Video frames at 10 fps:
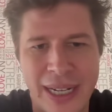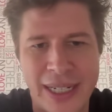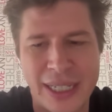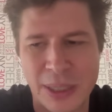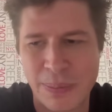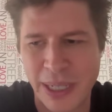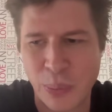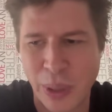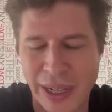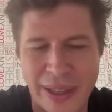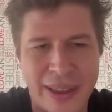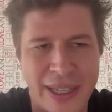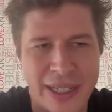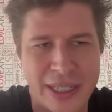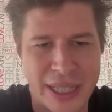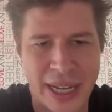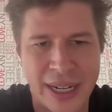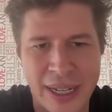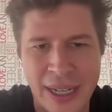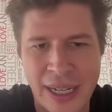and it's been one of the things
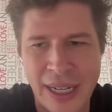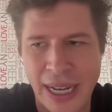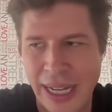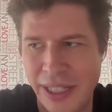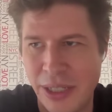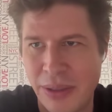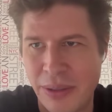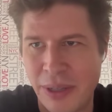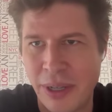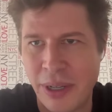that has